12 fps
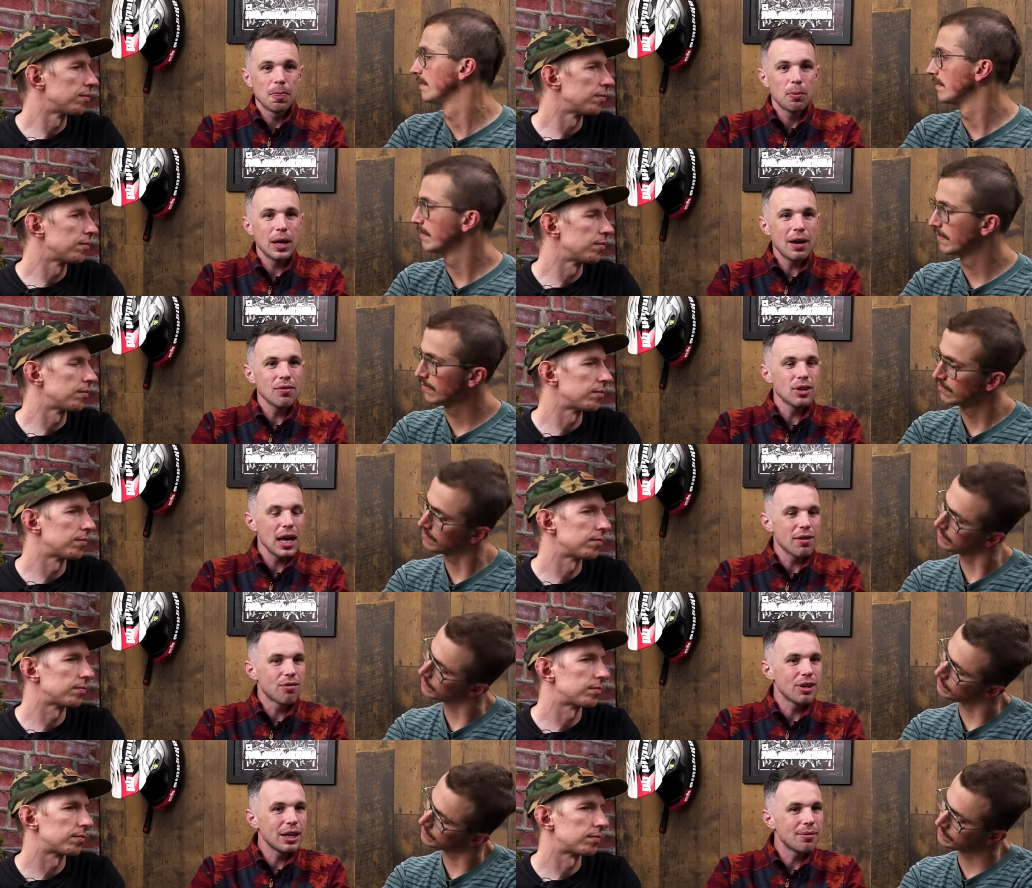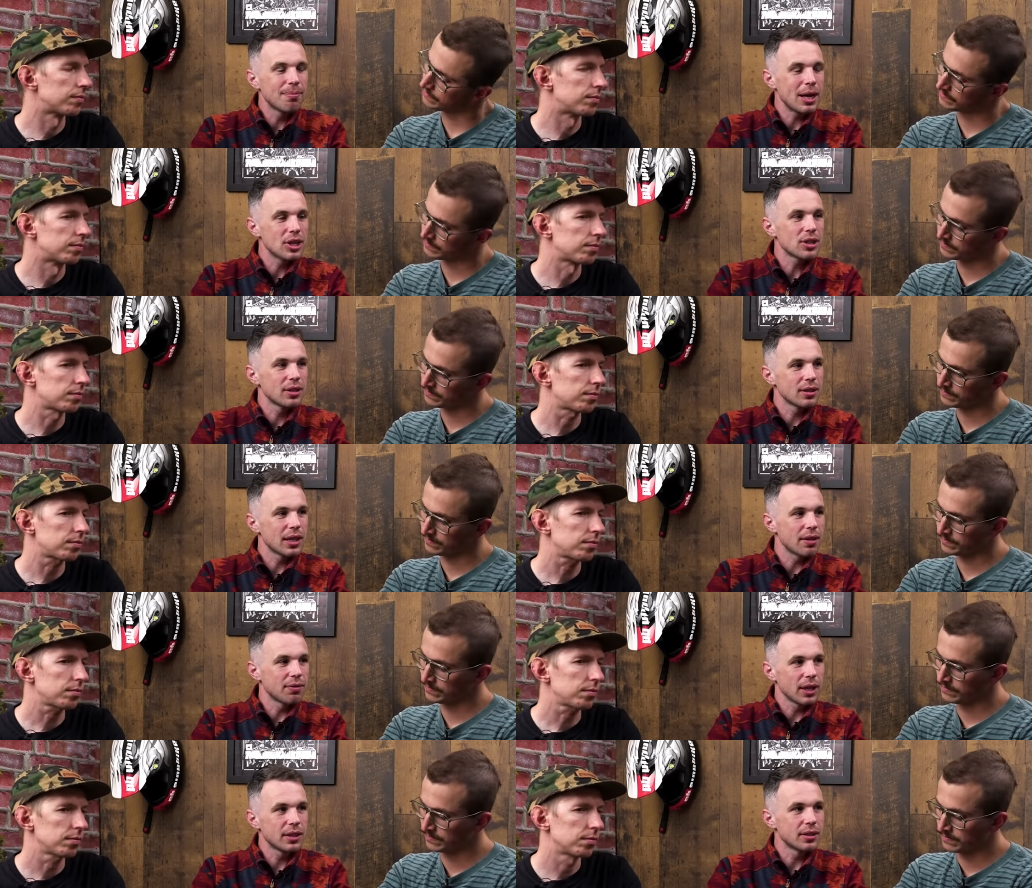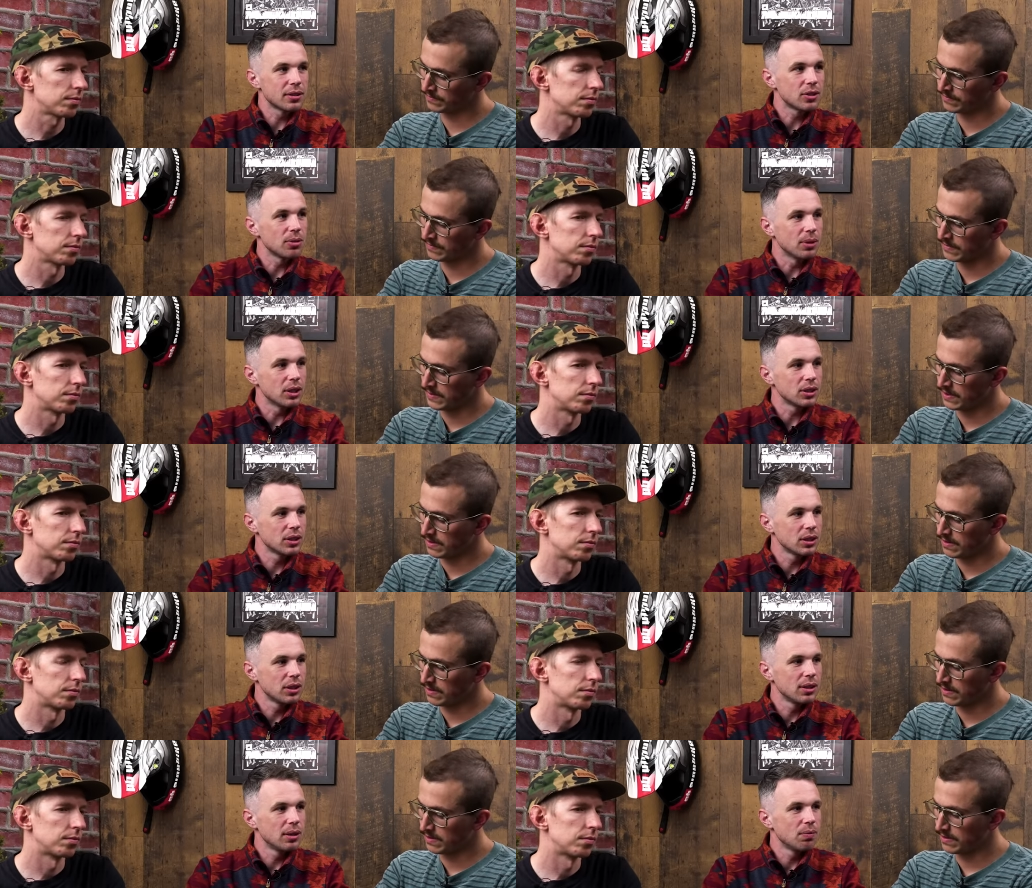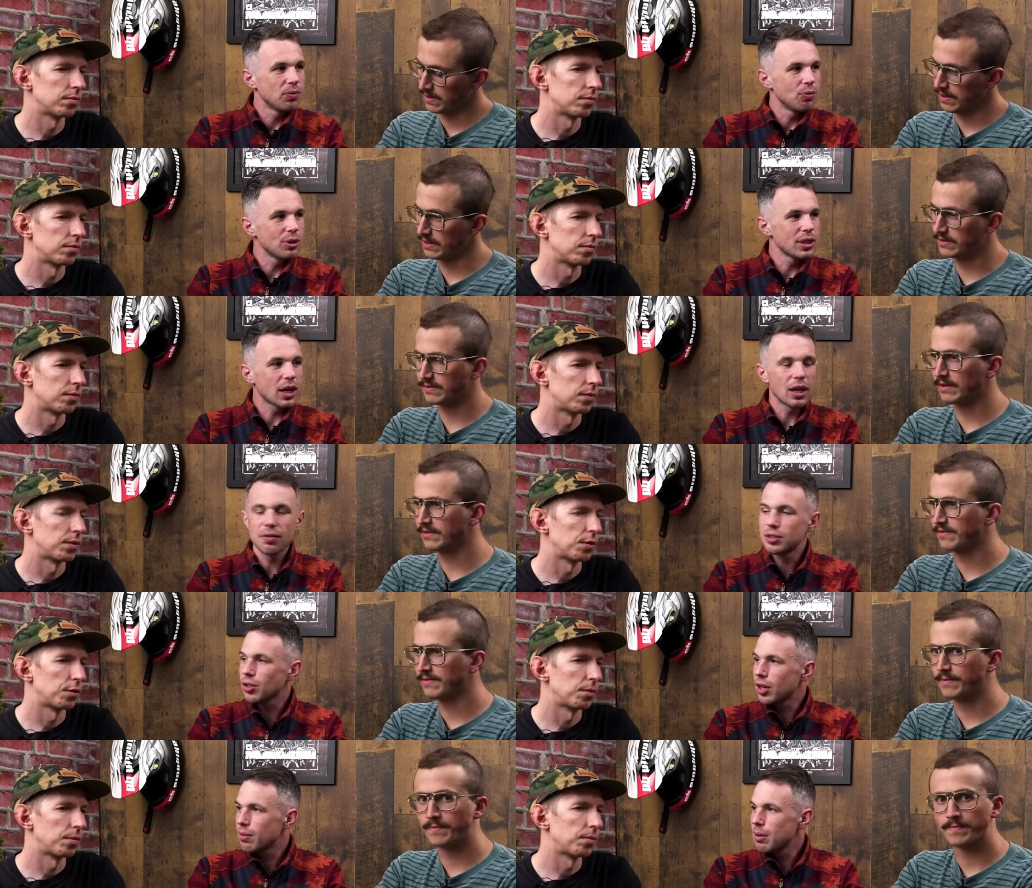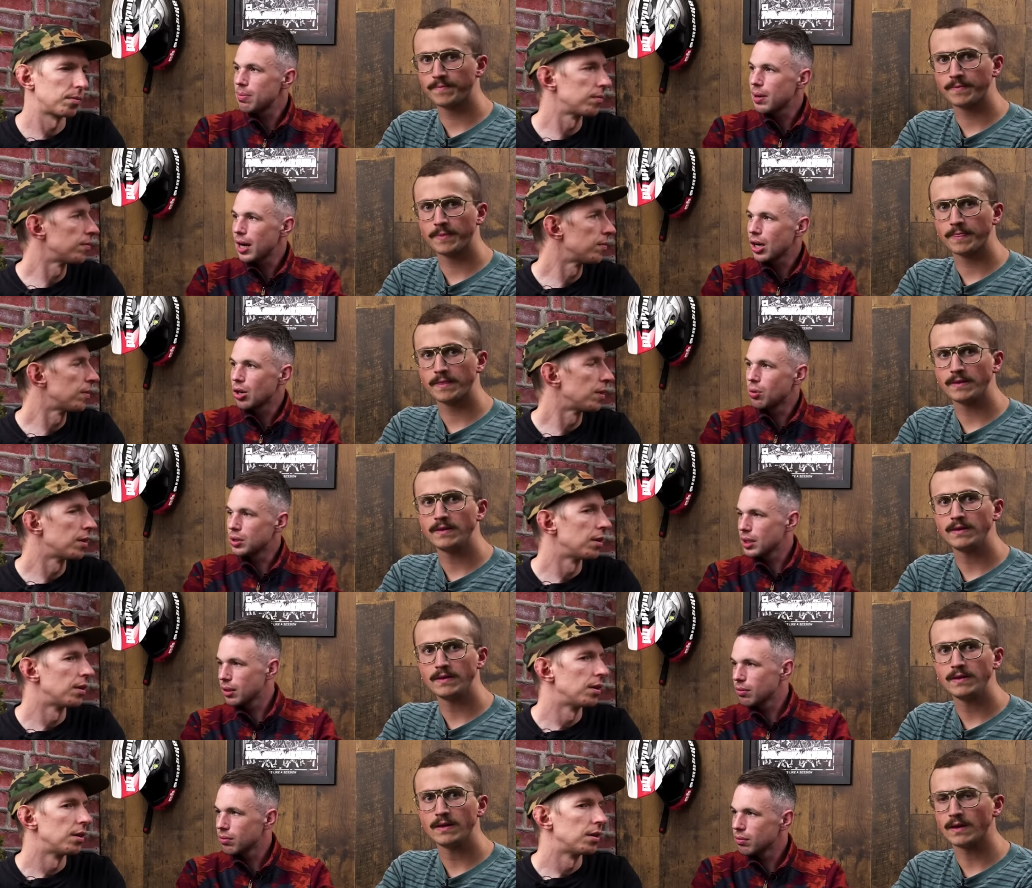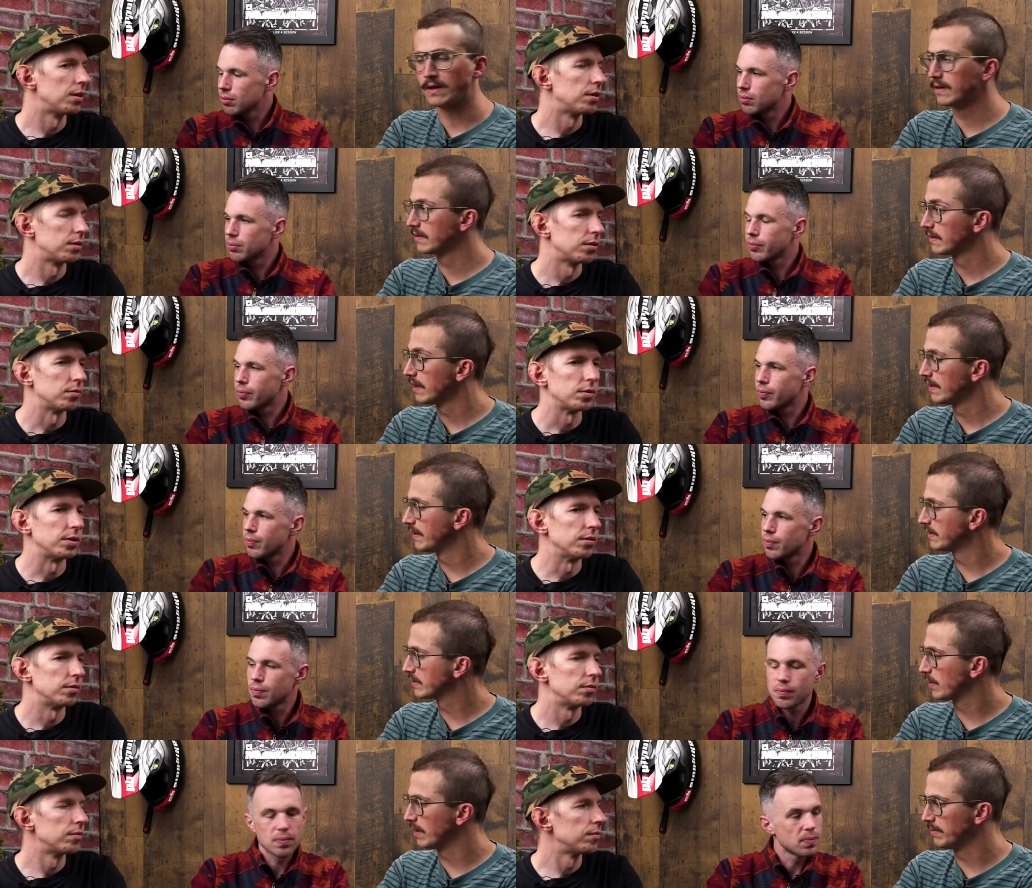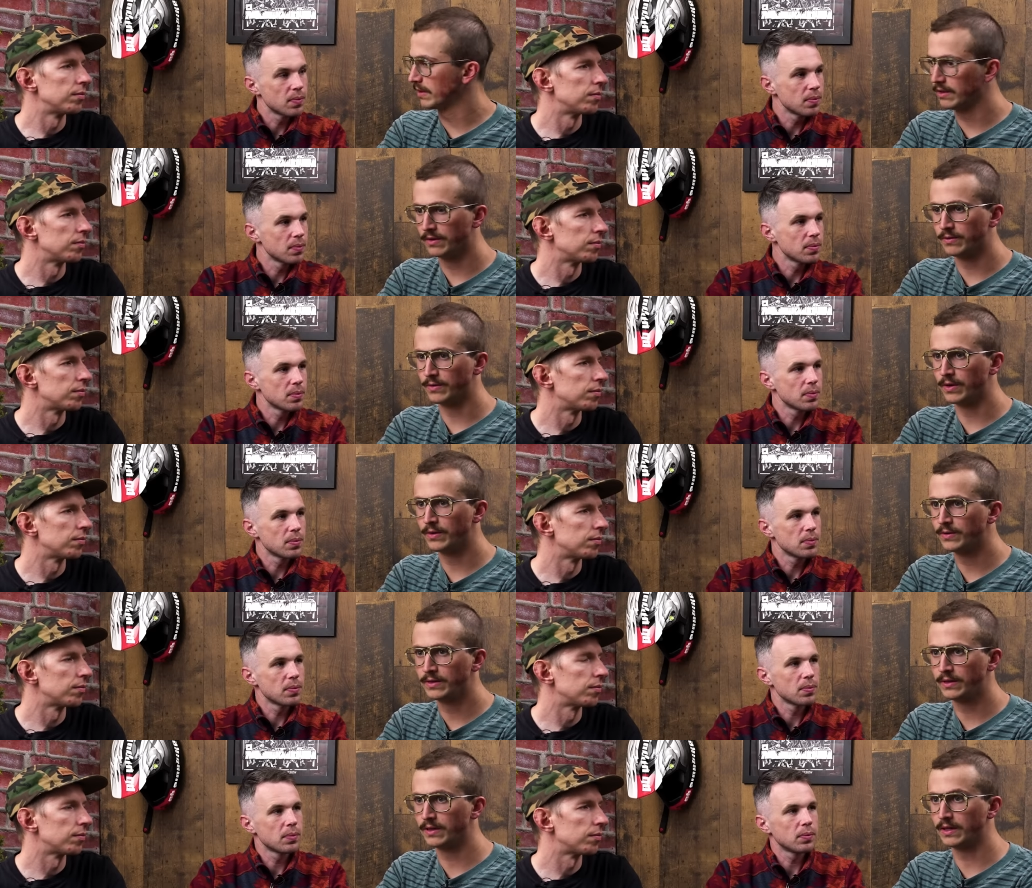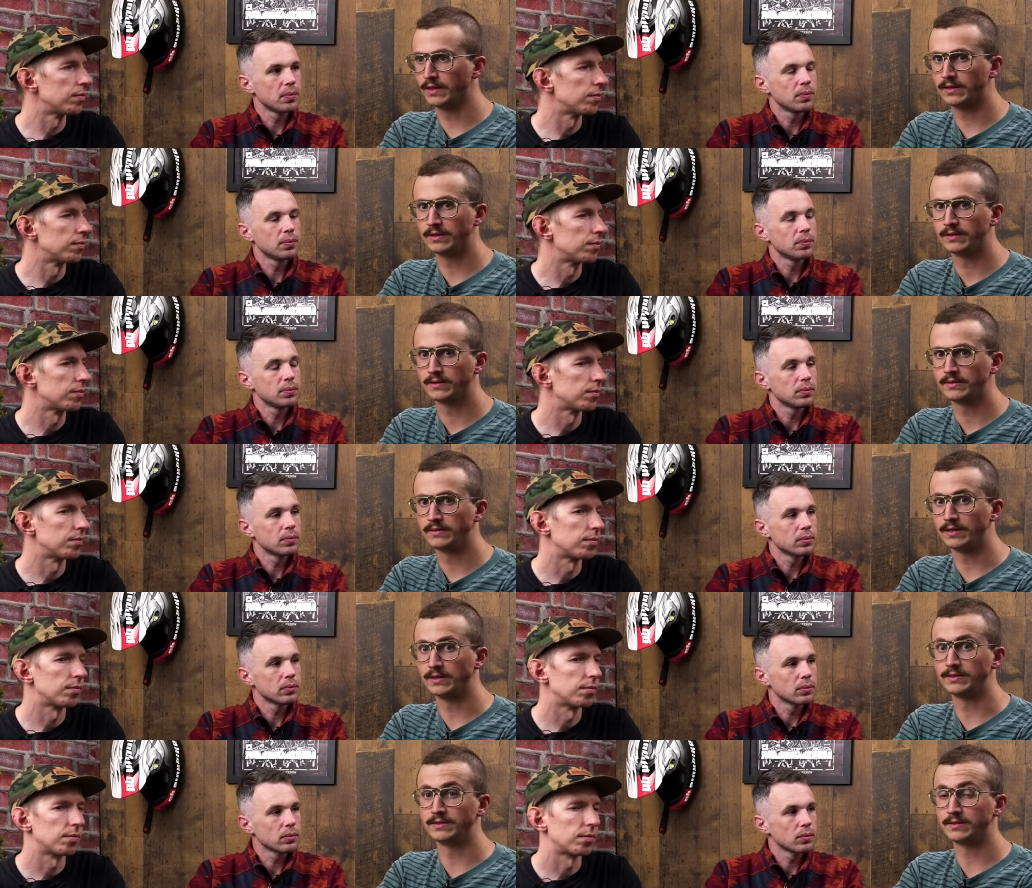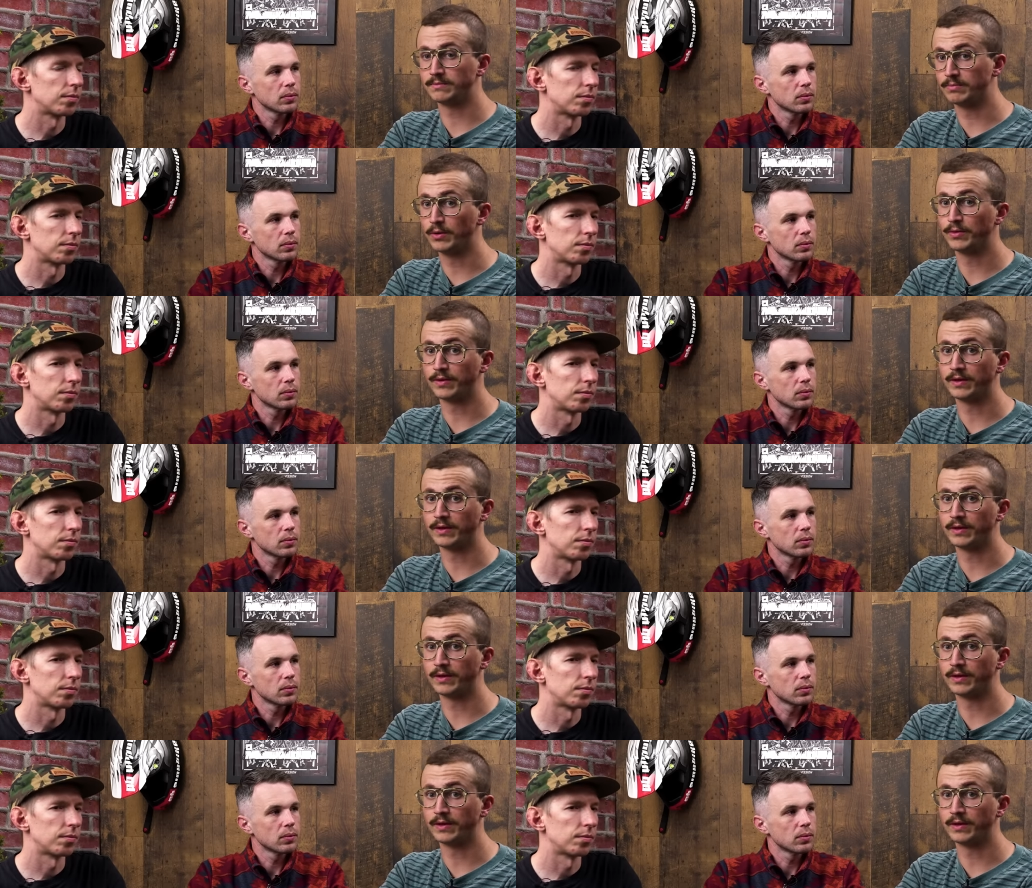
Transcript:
Speaker 1: We haven't yet really mentioned that Vitus too much. Was it kind of solid mid-pack, or was it?
Speaker 2: Yeah, I think it's quite middle of the road. It like does both